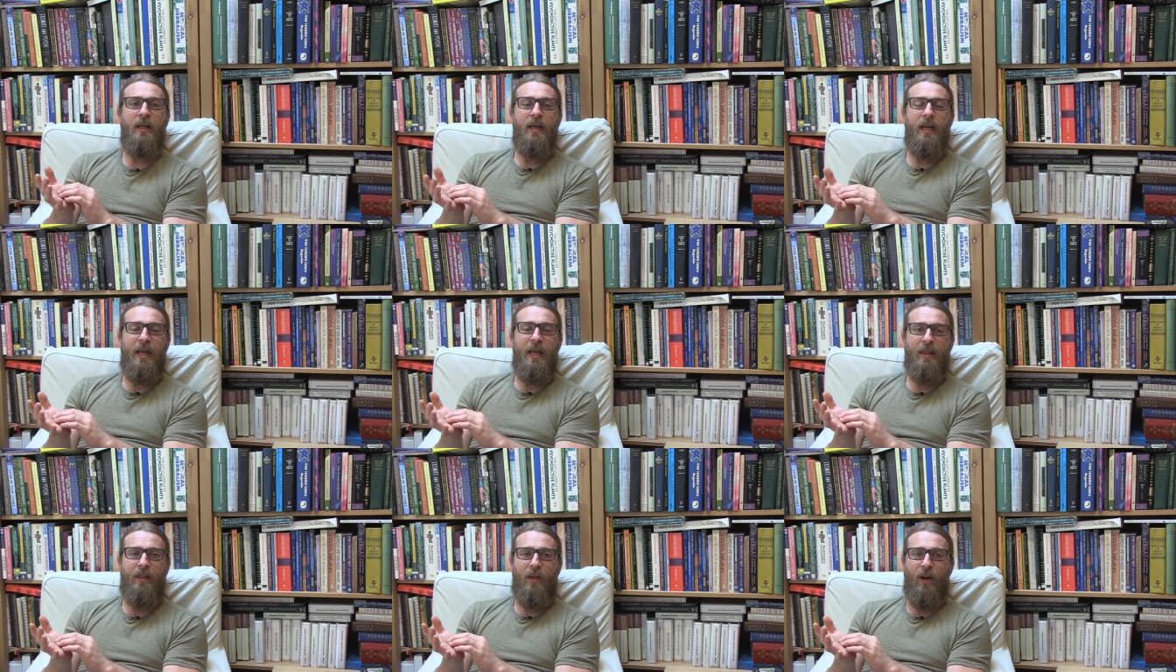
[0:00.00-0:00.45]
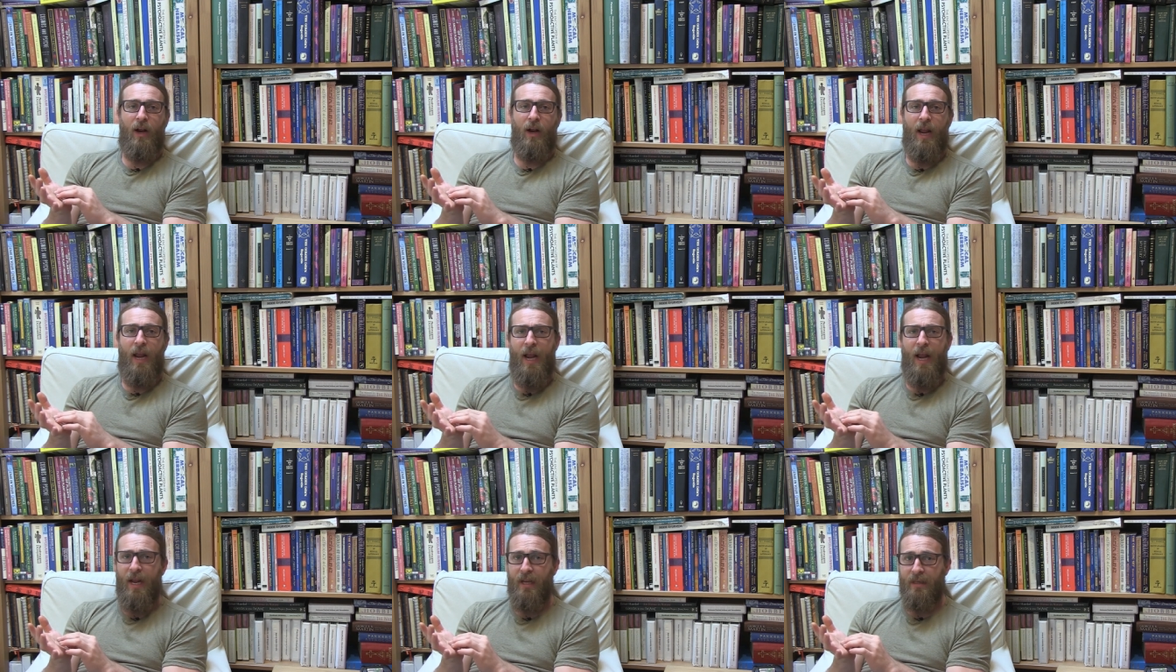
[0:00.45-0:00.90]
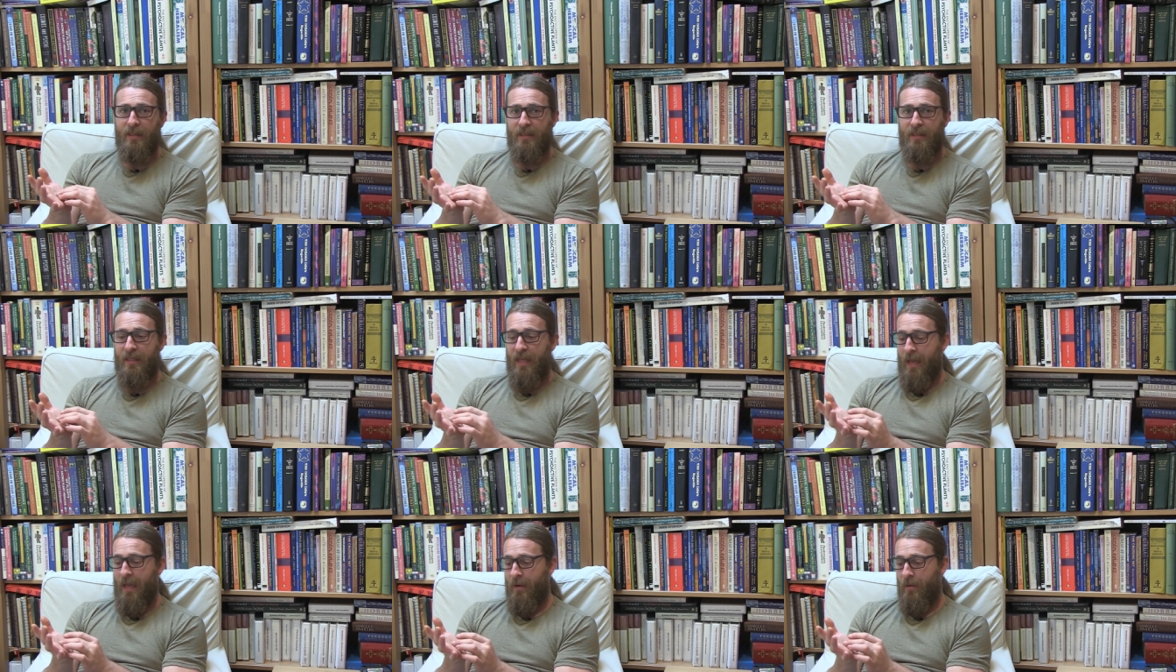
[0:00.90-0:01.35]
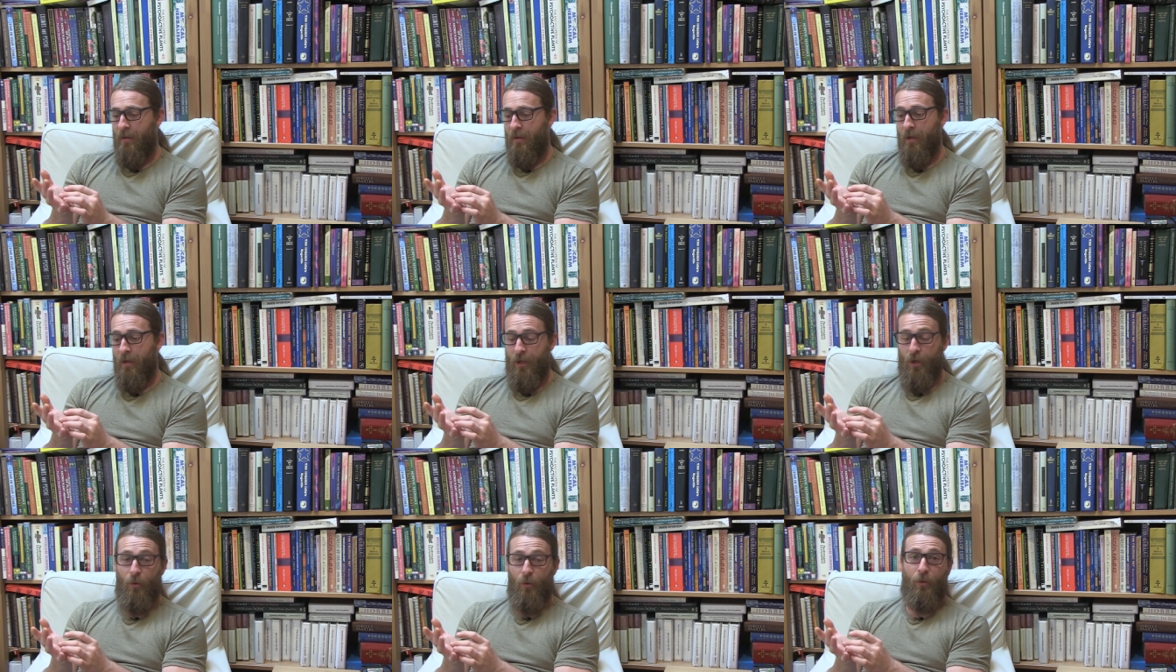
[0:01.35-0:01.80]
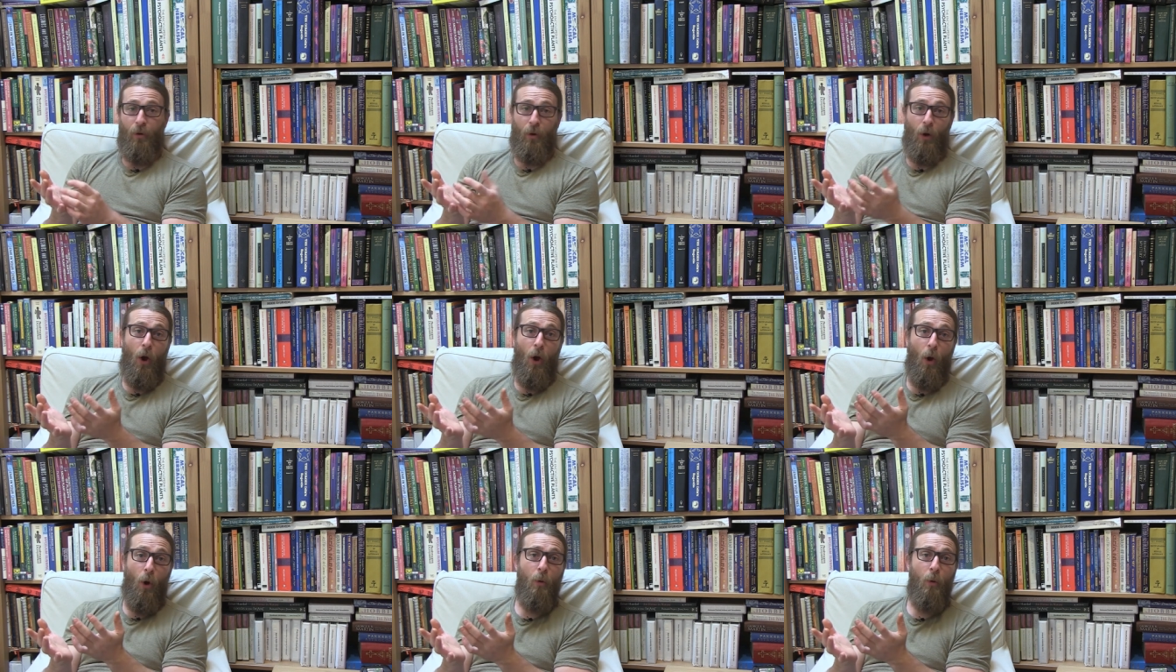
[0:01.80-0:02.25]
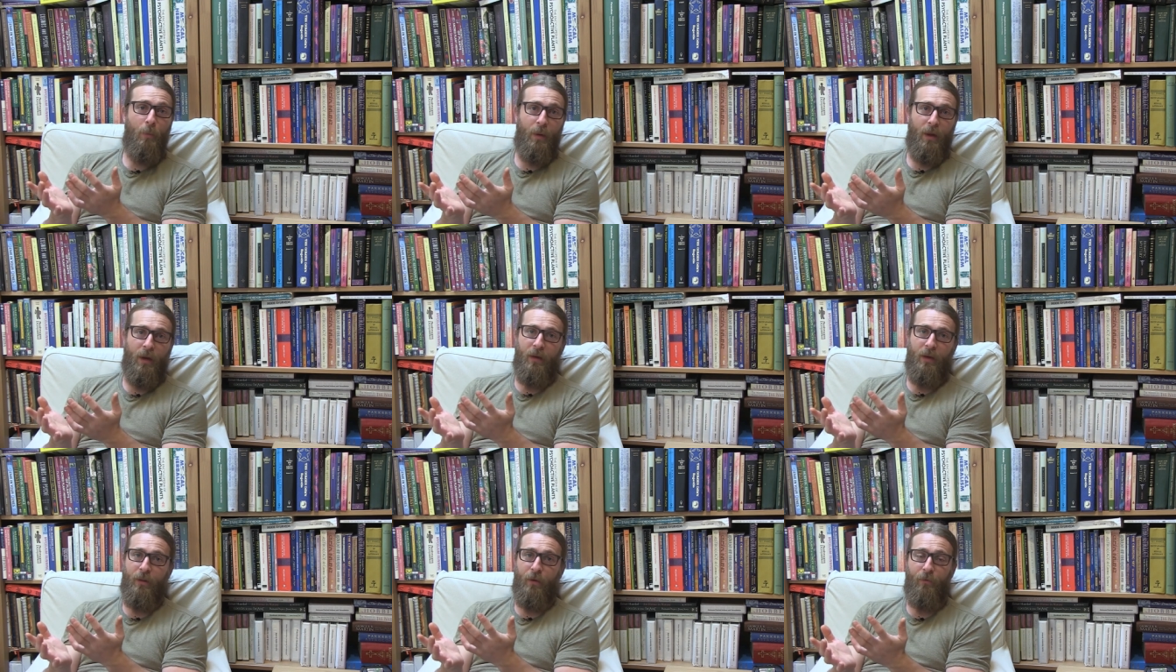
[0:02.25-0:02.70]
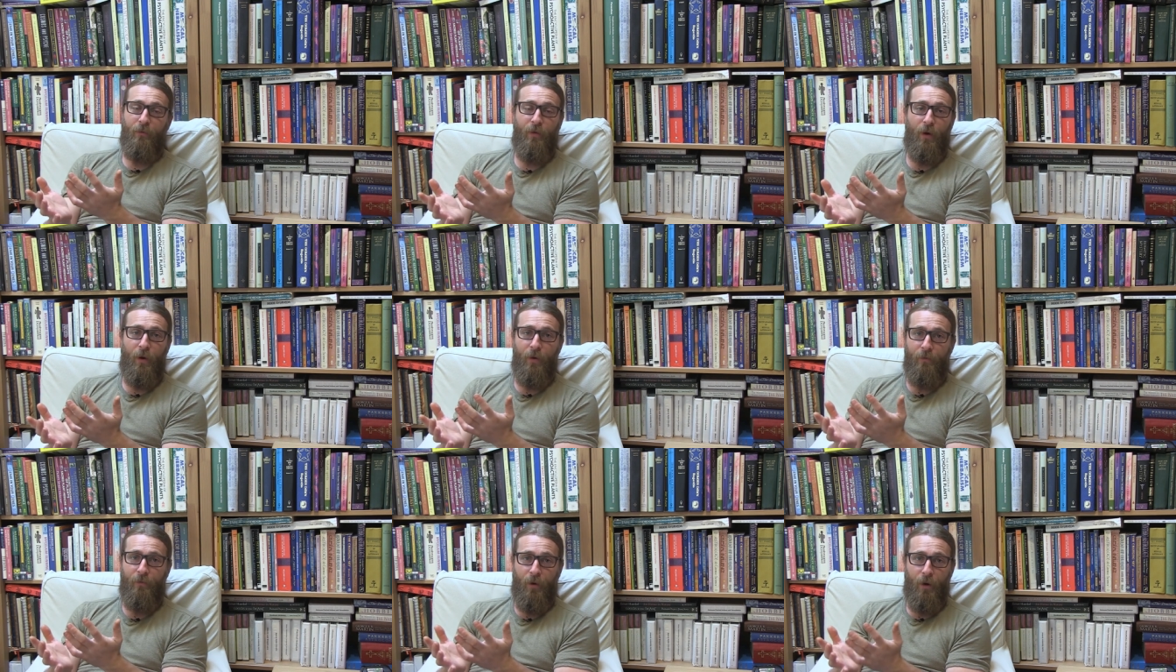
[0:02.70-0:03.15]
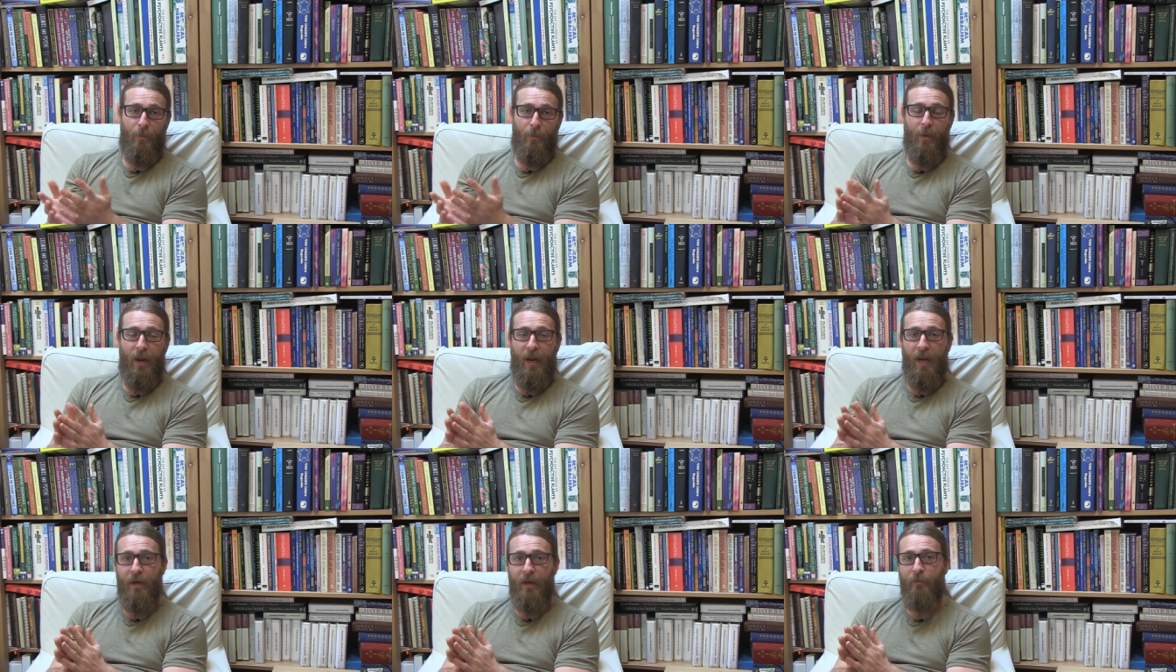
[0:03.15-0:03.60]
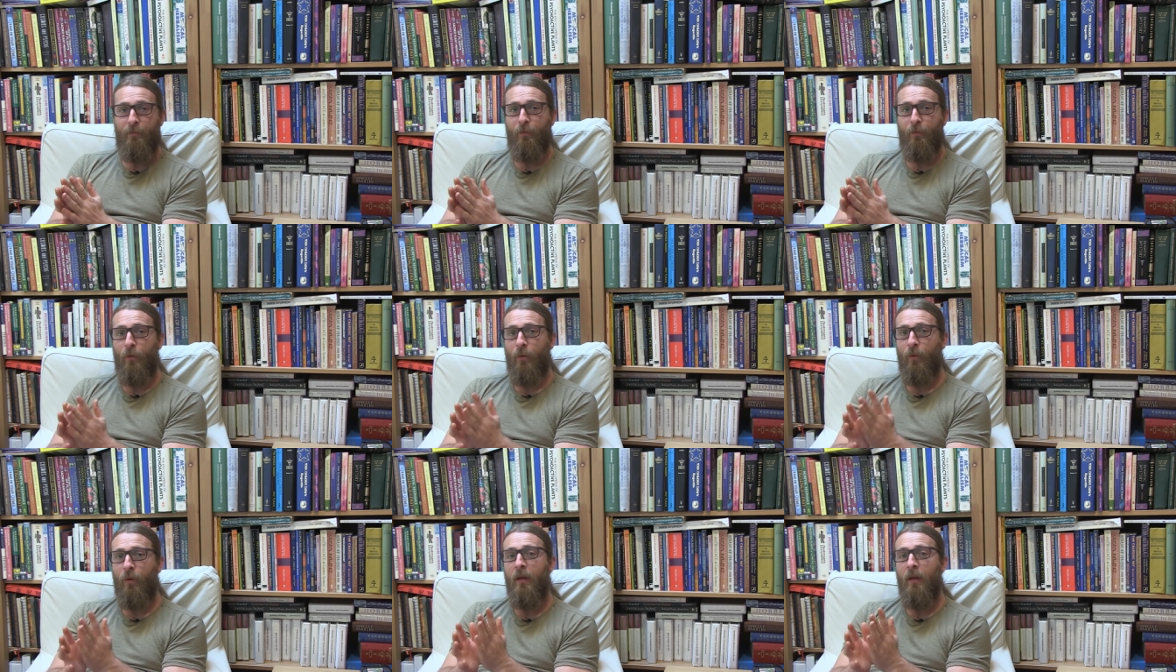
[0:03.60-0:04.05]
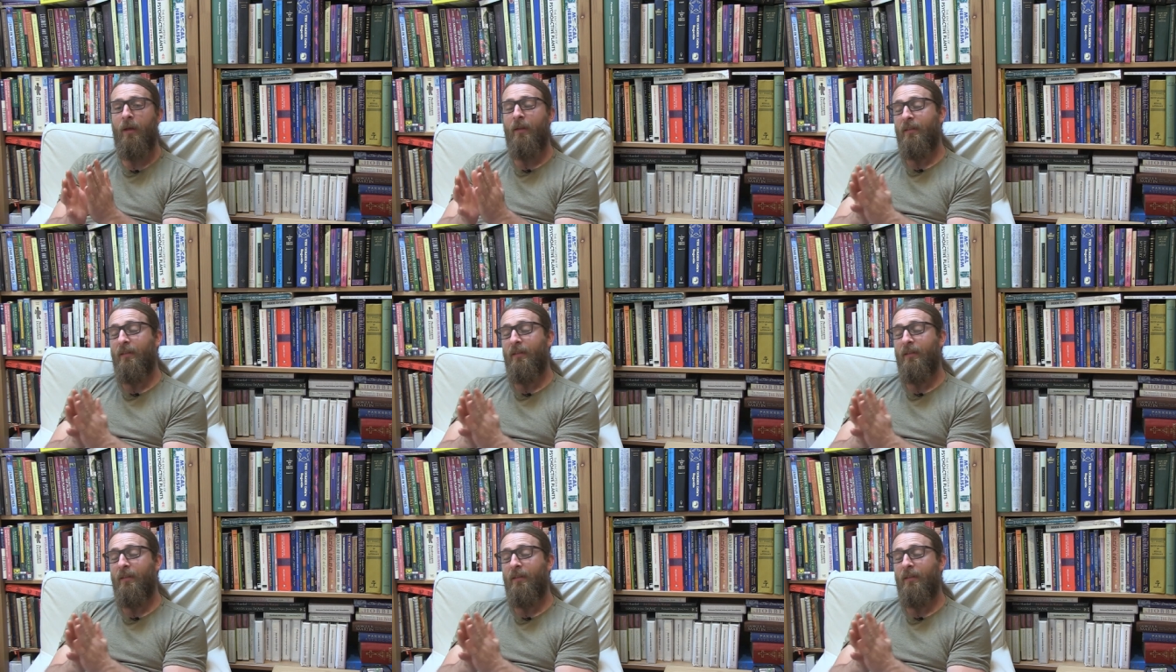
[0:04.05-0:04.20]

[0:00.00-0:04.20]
in their hands that you know they're open and they're very very painful